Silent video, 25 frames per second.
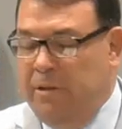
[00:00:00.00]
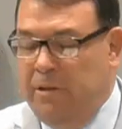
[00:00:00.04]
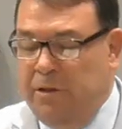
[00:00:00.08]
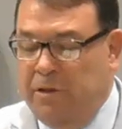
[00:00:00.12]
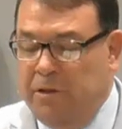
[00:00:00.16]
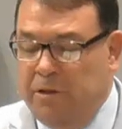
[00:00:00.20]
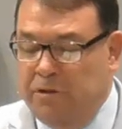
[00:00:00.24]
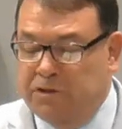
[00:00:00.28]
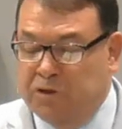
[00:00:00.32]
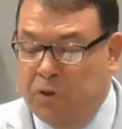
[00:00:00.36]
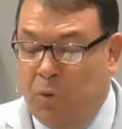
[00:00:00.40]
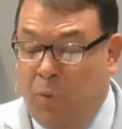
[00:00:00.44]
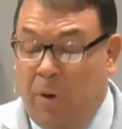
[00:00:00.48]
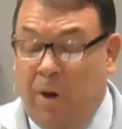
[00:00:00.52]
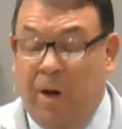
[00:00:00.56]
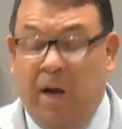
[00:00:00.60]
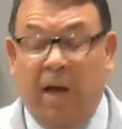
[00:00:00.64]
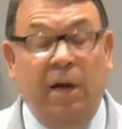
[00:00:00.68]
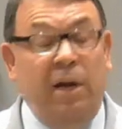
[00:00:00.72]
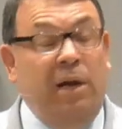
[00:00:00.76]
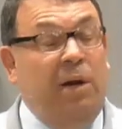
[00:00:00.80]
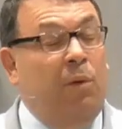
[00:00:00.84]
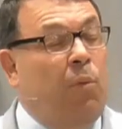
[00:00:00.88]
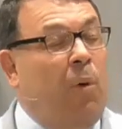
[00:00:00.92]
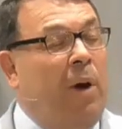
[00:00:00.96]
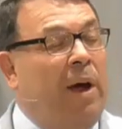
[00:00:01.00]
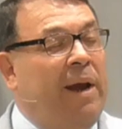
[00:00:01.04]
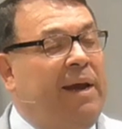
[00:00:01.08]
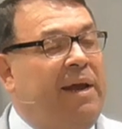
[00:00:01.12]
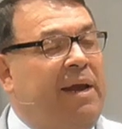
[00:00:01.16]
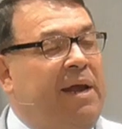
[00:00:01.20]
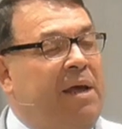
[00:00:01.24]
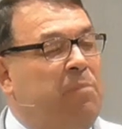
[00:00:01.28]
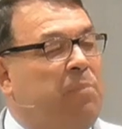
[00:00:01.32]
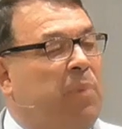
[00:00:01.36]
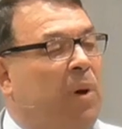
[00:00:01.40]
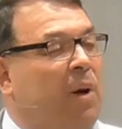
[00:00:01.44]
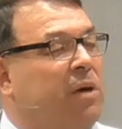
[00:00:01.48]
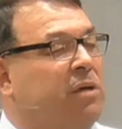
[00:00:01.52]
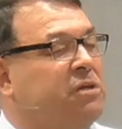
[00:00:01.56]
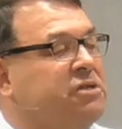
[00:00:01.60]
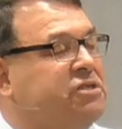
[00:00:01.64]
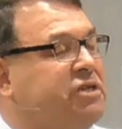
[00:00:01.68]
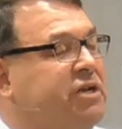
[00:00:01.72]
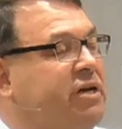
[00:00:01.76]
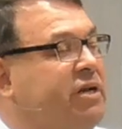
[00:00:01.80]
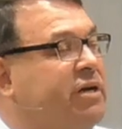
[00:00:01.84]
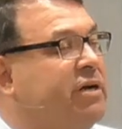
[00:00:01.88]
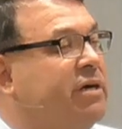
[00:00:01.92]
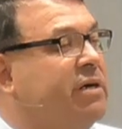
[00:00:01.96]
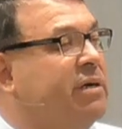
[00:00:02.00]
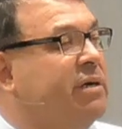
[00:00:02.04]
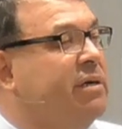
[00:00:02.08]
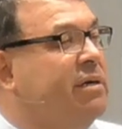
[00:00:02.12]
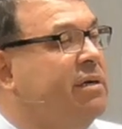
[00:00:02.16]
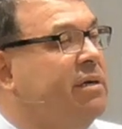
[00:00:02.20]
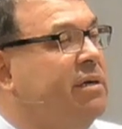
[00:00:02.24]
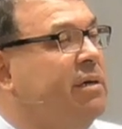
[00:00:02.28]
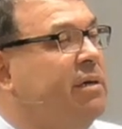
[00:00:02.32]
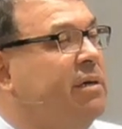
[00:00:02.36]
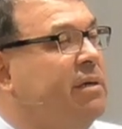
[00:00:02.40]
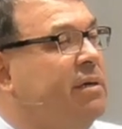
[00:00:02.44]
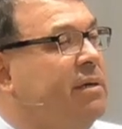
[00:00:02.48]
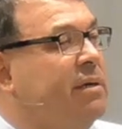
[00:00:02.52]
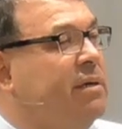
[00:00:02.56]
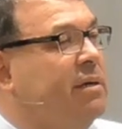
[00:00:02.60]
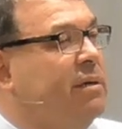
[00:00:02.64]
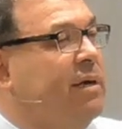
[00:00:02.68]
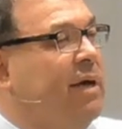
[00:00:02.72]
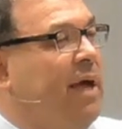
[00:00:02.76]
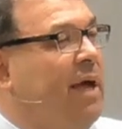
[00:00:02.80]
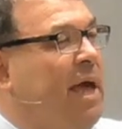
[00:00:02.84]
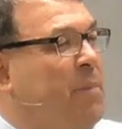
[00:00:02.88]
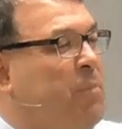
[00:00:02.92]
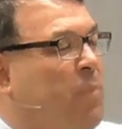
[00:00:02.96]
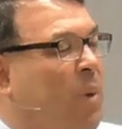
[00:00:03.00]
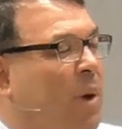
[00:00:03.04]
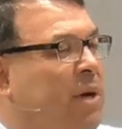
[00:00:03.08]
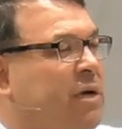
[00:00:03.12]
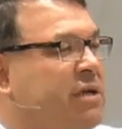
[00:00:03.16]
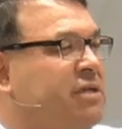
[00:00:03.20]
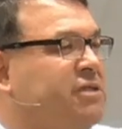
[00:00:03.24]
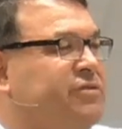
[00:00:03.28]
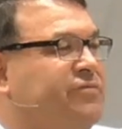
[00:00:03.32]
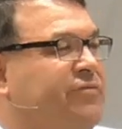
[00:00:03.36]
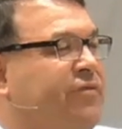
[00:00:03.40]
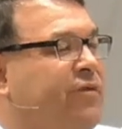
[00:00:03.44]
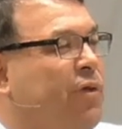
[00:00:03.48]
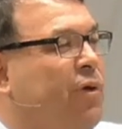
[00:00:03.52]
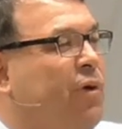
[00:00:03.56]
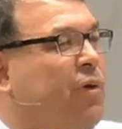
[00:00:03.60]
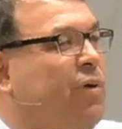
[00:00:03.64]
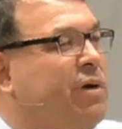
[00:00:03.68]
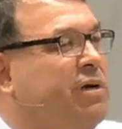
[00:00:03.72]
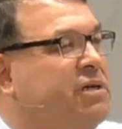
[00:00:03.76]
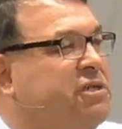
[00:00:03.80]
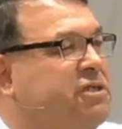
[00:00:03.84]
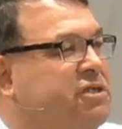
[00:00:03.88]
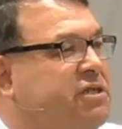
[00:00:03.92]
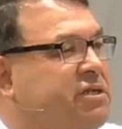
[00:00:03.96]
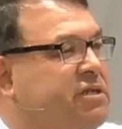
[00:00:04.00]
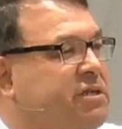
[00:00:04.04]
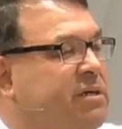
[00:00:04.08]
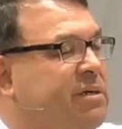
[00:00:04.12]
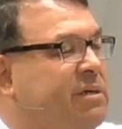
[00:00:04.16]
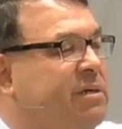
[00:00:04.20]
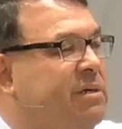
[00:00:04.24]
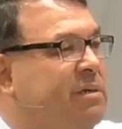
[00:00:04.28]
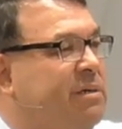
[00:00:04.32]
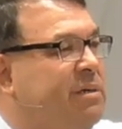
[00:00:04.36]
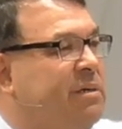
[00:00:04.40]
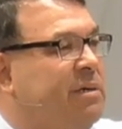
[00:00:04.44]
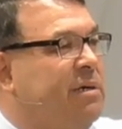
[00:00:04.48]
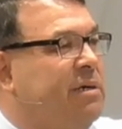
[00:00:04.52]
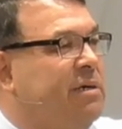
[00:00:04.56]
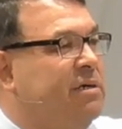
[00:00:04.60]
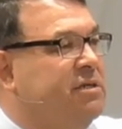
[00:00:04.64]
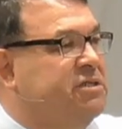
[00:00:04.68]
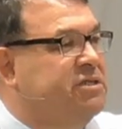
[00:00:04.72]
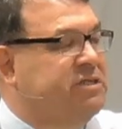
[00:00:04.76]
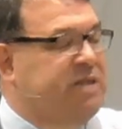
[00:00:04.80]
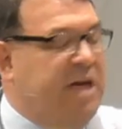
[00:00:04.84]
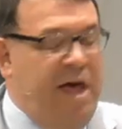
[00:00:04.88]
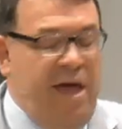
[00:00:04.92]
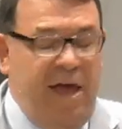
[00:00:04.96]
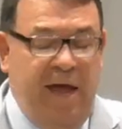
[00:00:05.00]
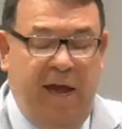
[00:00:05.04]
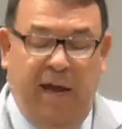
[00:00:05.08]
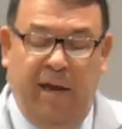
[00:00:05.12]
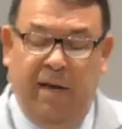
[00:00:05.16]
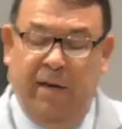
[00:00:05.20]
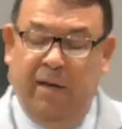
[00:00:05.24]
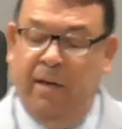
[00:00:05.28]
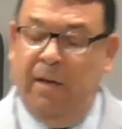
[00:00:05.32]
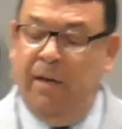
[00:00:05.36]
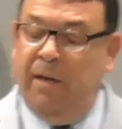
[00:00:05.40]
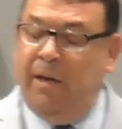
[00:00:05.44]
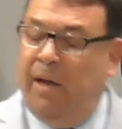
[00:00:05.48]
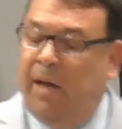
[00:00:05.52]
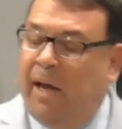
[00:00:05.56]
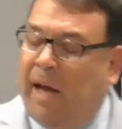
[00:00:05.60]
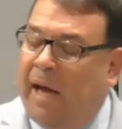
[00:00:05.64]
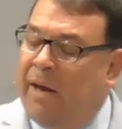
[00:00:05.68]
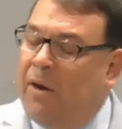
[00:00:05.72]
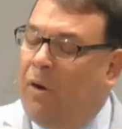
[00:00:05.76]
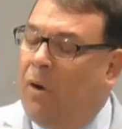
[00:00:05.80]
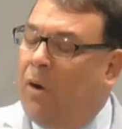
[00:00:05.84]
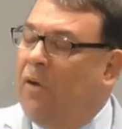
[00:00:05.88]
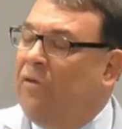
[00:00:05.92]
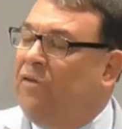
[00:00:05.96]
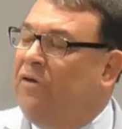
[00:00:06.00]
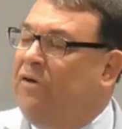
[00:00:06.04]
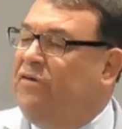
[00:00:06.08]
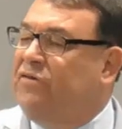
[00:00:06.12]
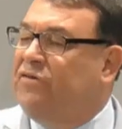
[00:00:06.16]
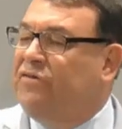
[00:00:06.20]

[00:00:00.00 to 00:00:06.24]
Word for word: So why did he pause here? He paused for the Christian, saying, I know all these